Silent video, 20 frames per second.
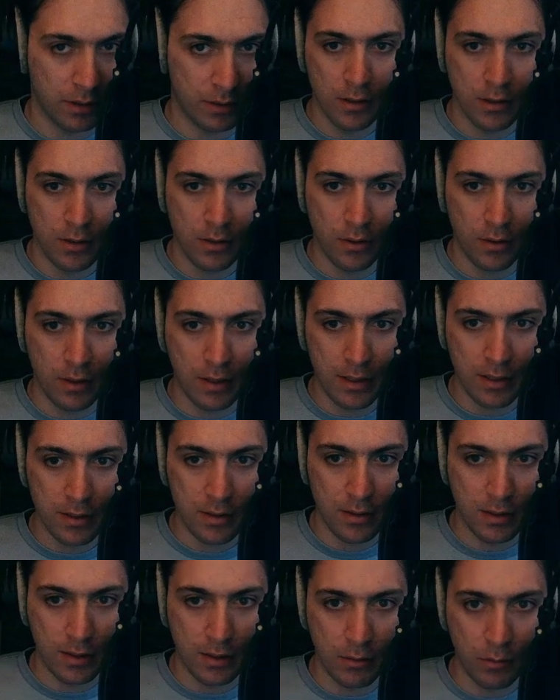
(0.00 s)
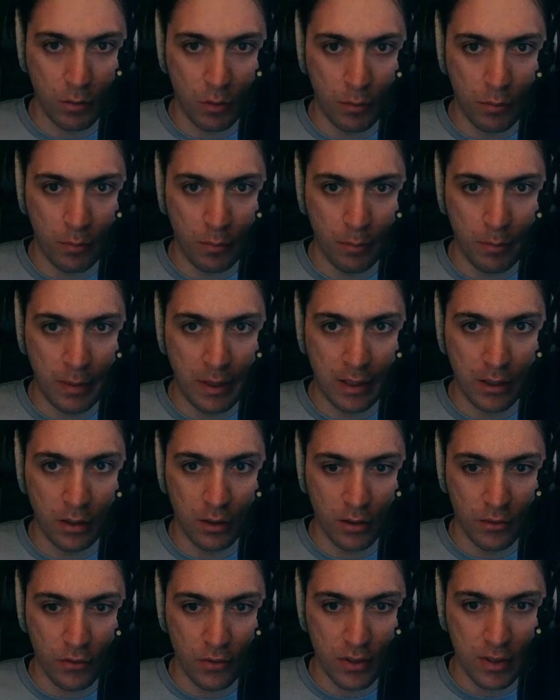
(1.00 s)
so the next thing that would make a
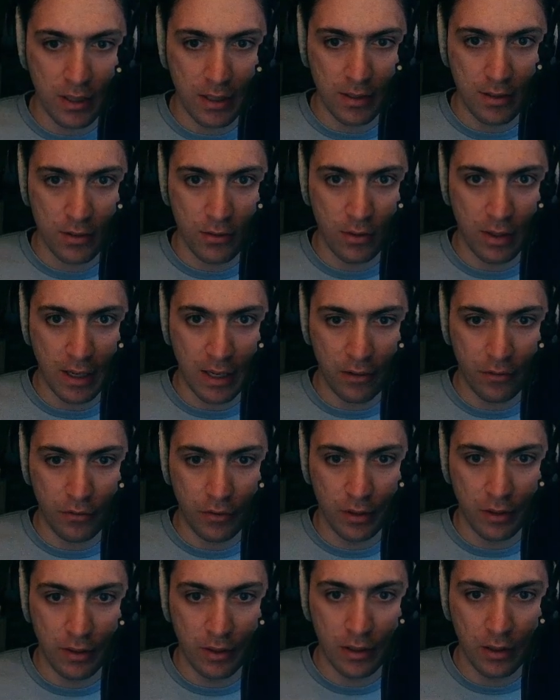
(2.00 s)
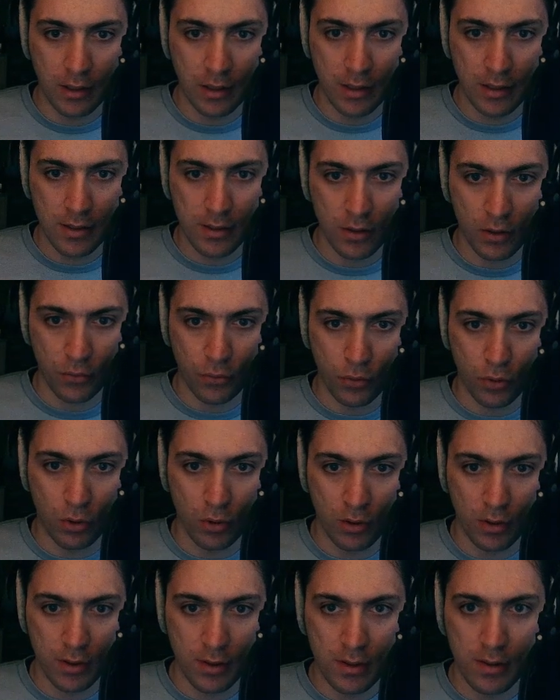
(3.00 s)
lot of sense to have in here is, of
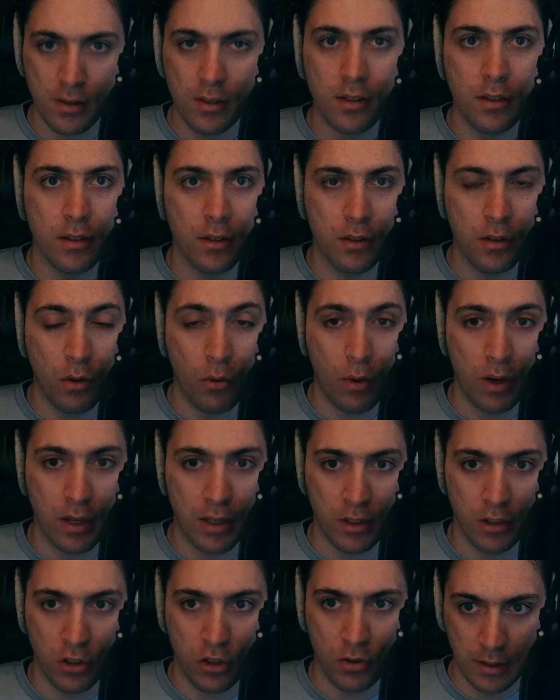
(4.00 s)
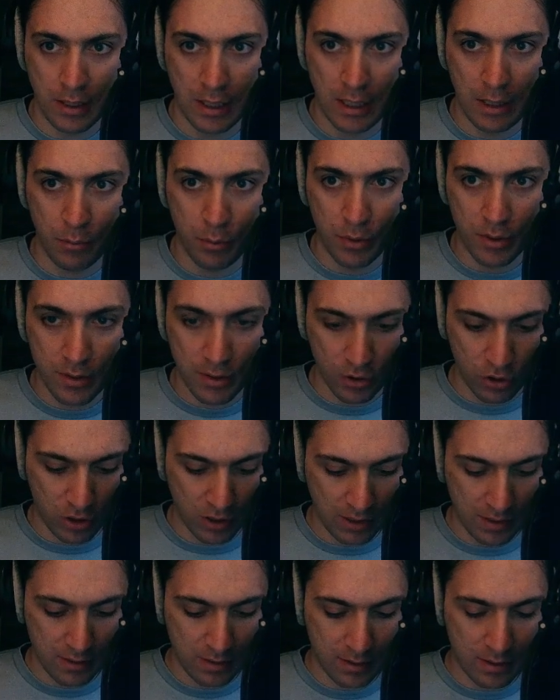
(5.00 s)
course, the range. I would
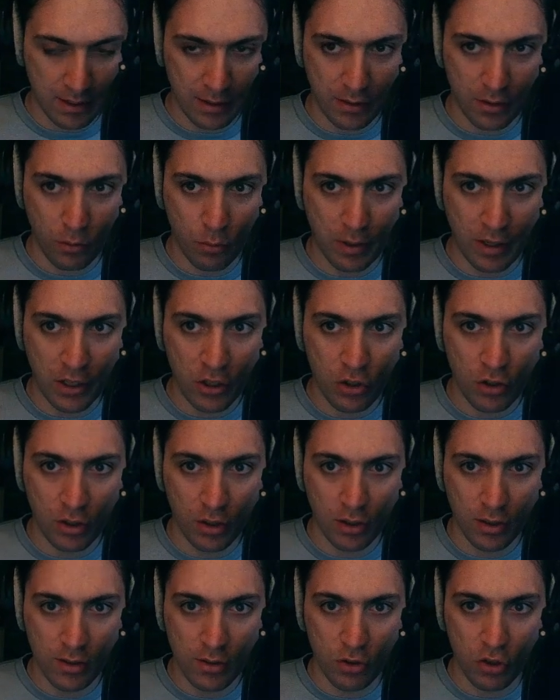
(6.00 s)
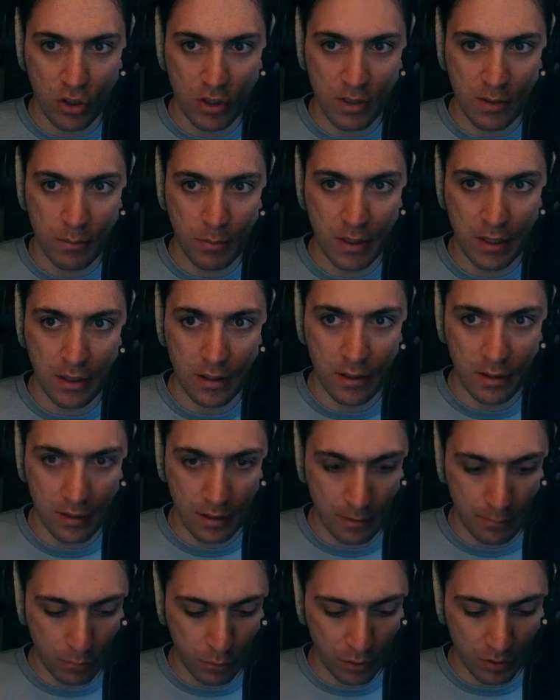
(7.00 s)
suggest that the range should also just be an
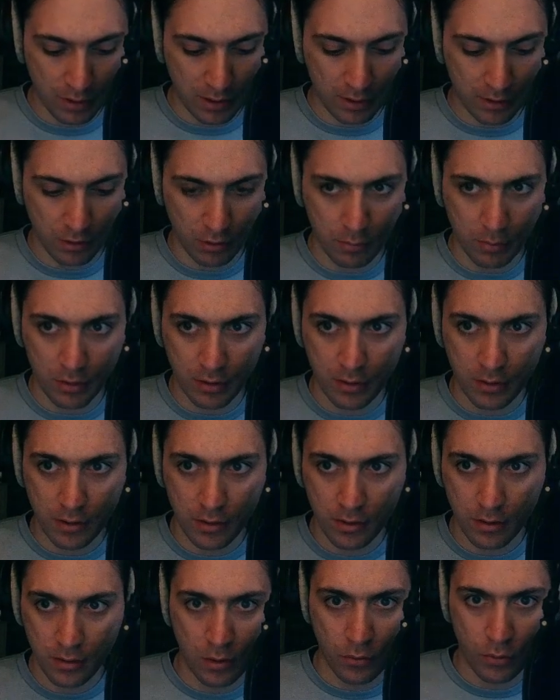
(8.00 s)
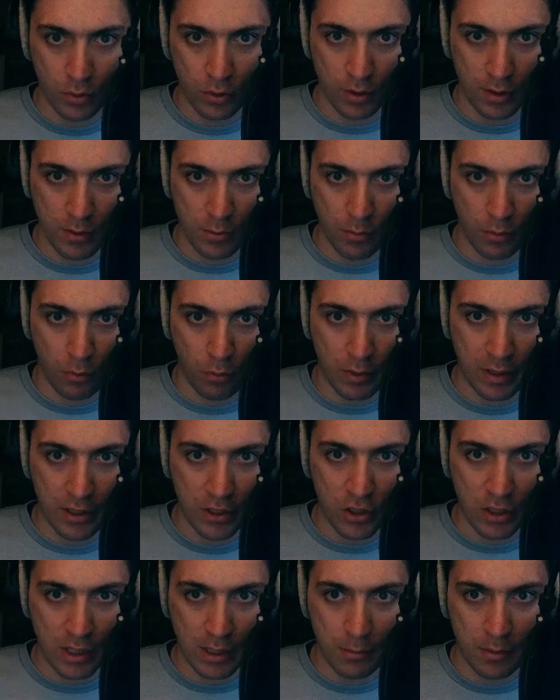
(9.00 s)
input argument. Of course, with
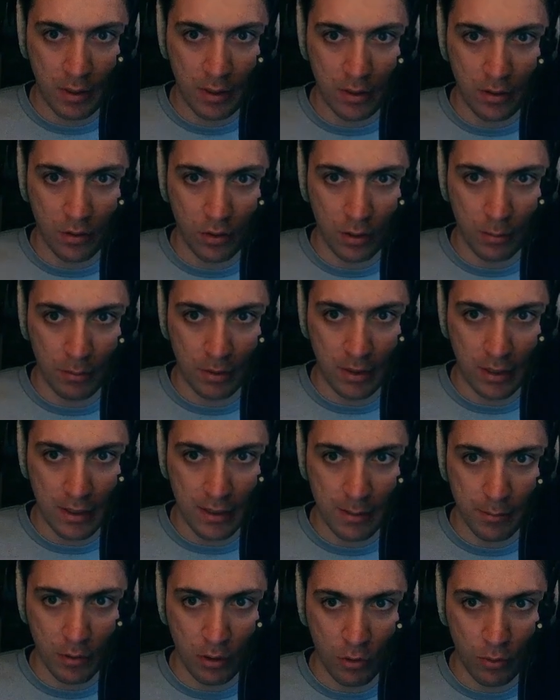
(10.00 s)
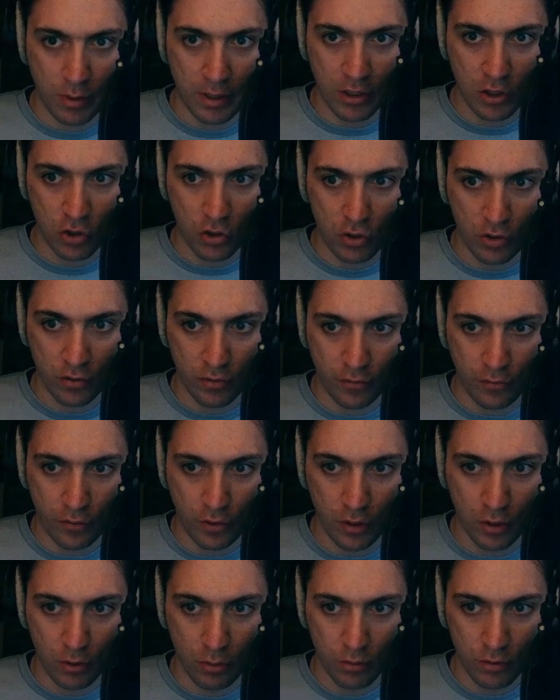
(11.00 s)
range I mean normalisableRange
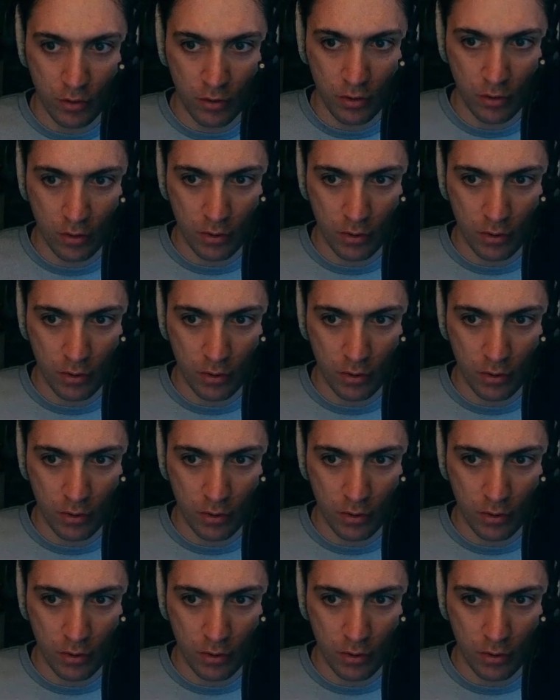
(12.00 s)
float.